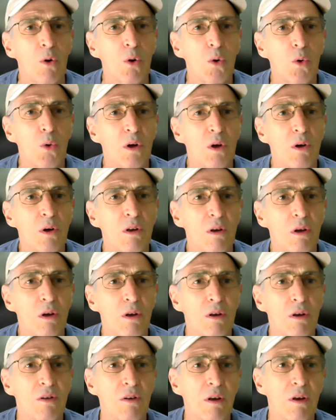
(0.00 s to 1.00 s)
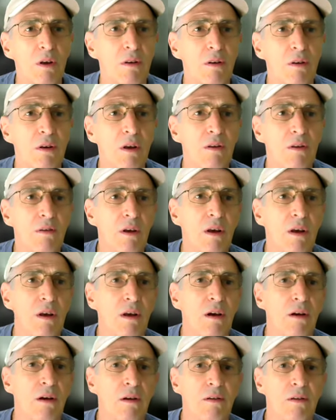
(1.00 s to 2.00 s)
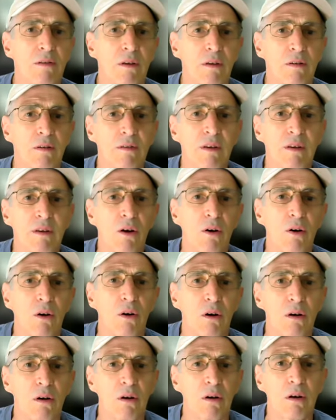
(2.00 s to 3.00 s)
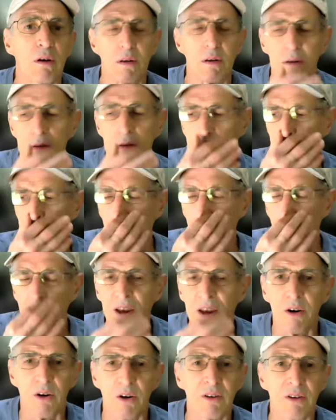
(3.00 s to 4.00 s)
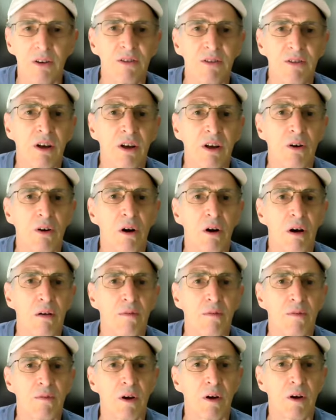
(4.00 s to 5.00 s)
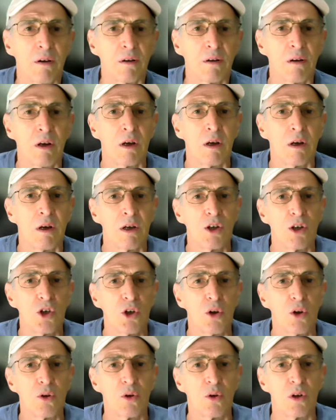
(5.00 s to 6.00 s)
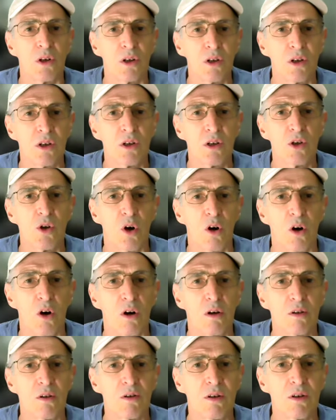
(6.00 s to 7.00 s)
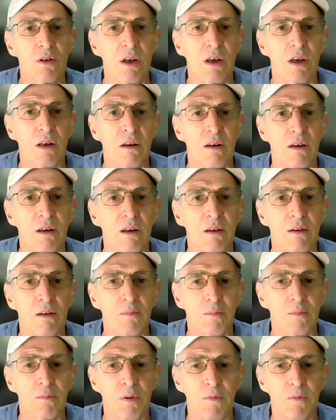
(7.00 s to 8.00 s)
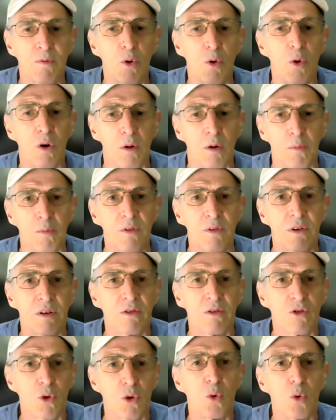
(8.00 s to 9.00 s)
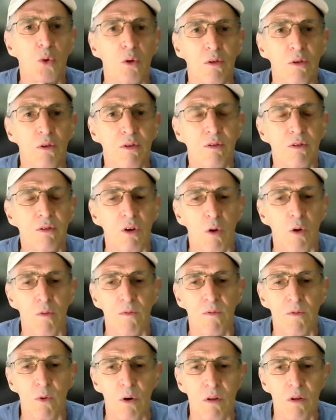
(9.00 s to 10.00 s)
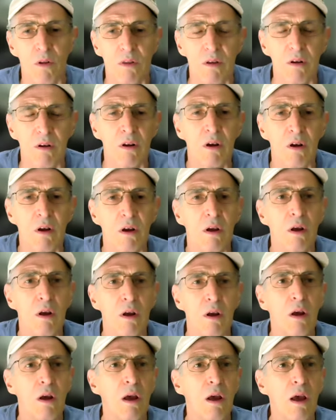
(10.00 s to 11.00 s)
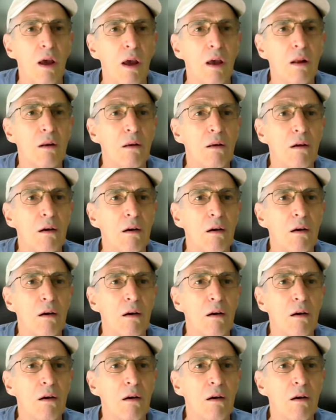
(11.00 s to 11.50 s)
is a singer, a writer and singer of children's songs, and he performs at schools and so forth. And